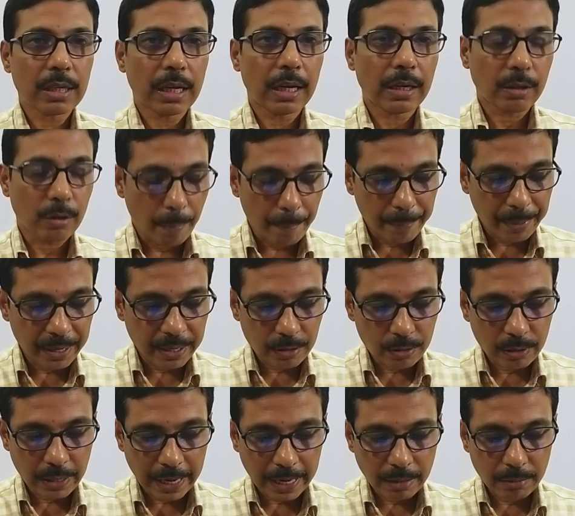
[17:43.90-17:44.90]
compared
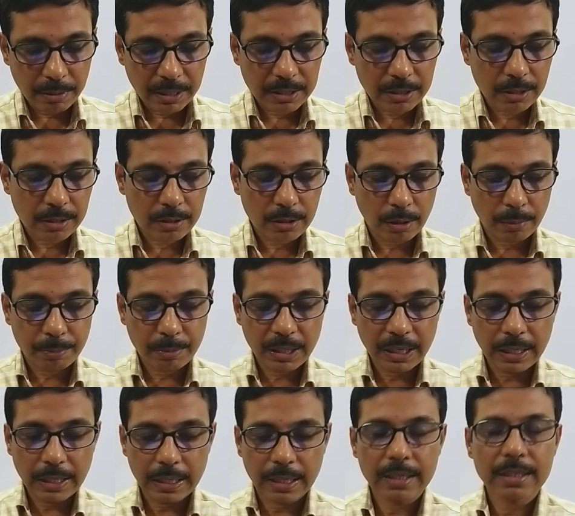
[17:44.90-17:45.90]
to the adventures of
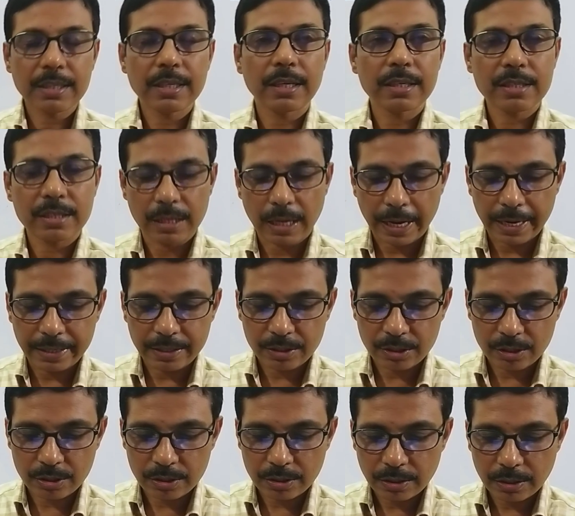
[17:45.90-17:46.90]
King Arthur's
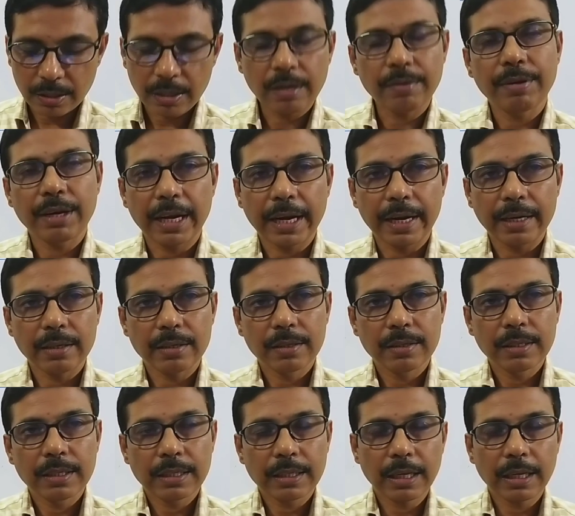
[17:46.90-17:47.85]
knights ever had.